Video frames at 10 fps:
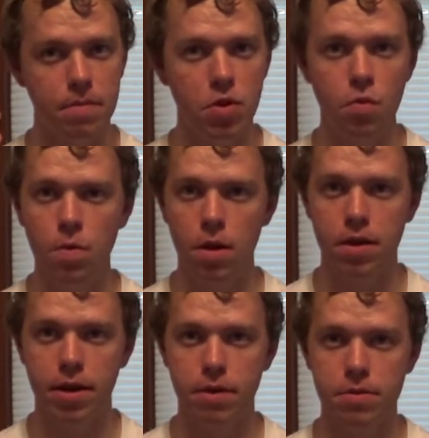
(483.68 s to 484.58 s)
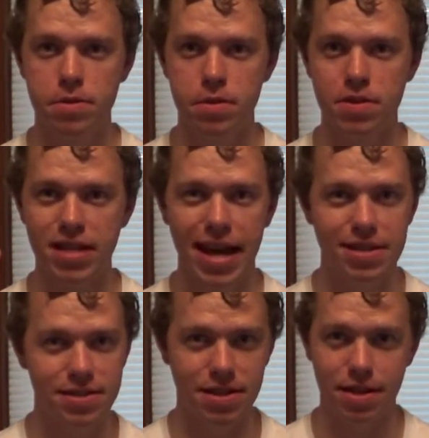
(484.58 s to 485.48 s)
roller coasters to
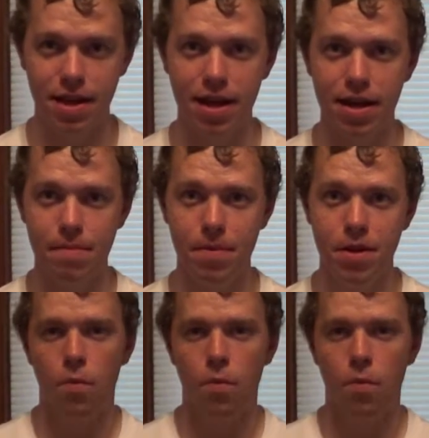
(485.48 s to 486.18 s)
add to their lineup.